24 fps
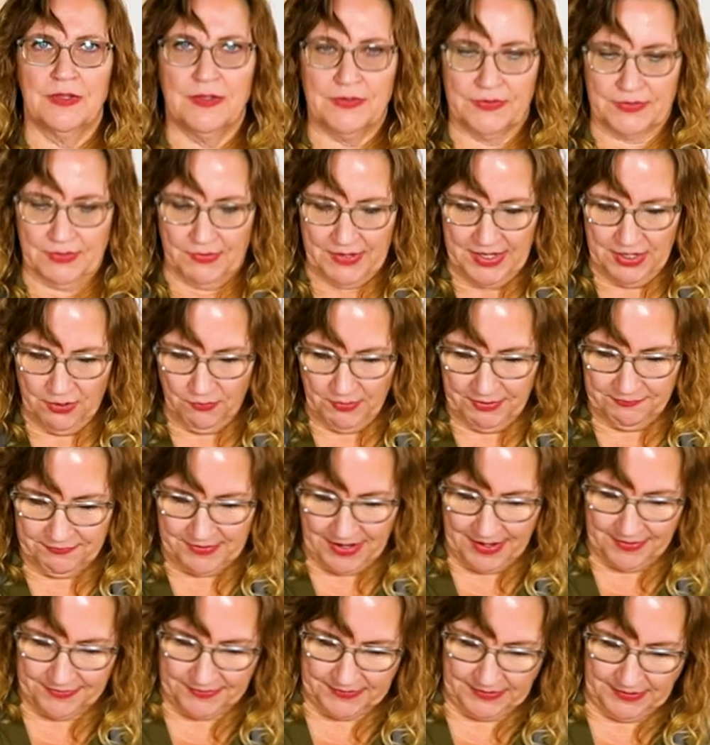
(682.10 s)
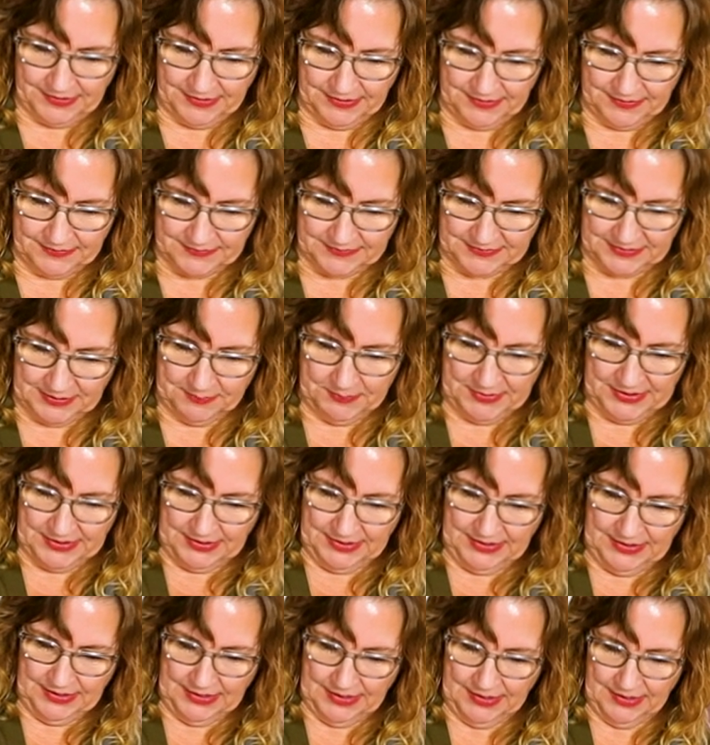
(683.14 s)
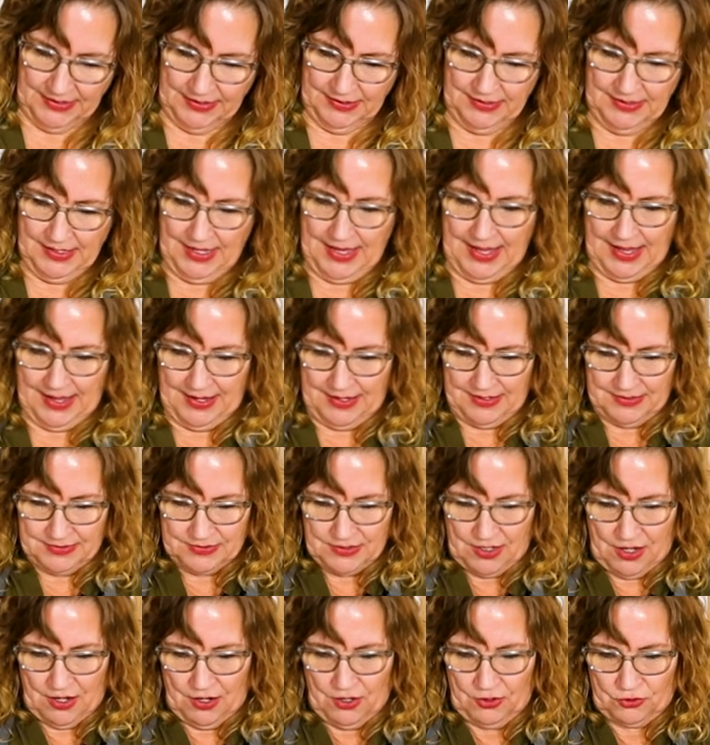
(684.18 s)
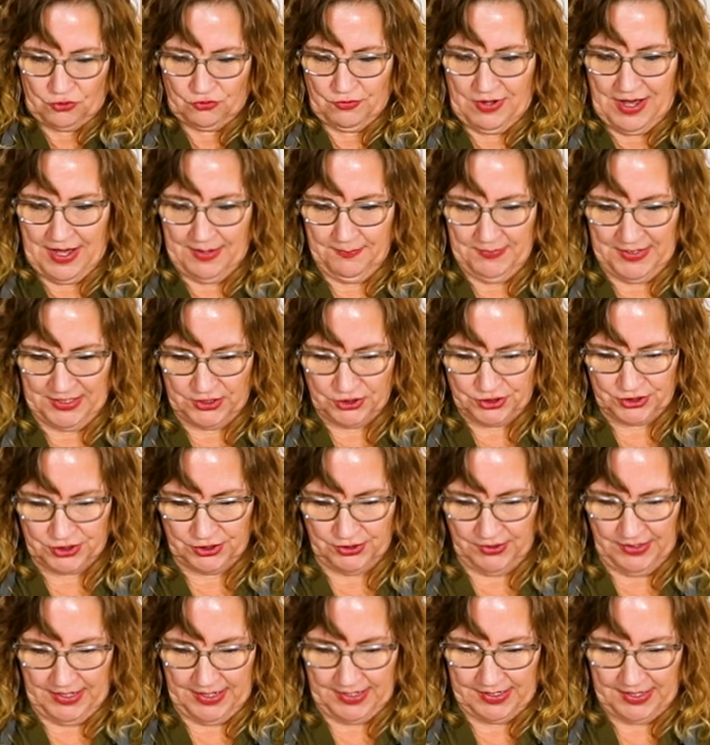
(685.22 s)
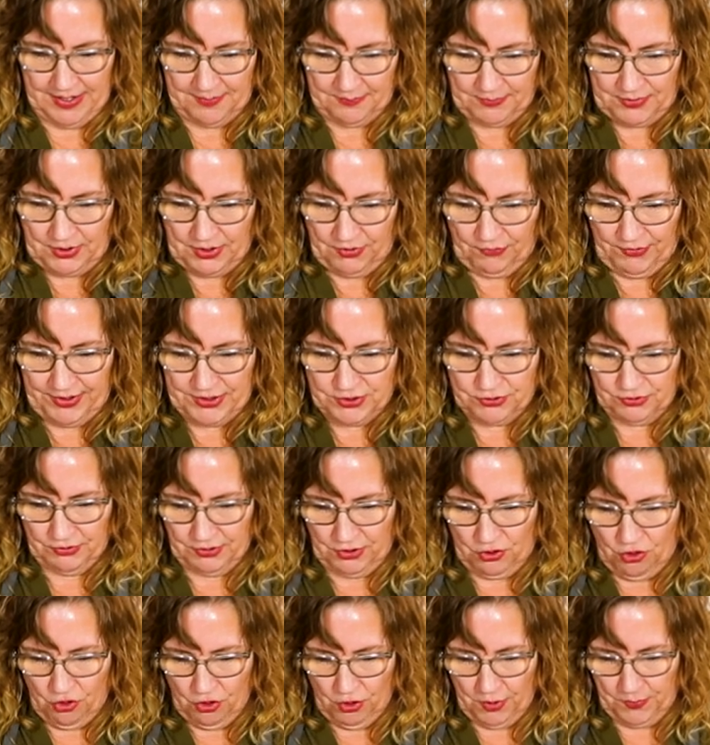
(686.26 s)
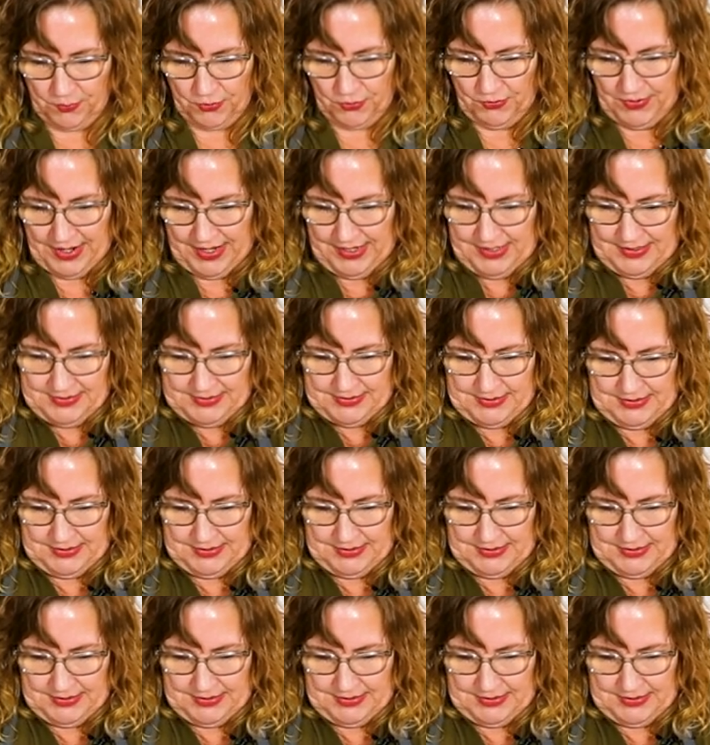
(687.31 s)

So here we've got the CBD in and our dry mixture and I'm going to incorporate it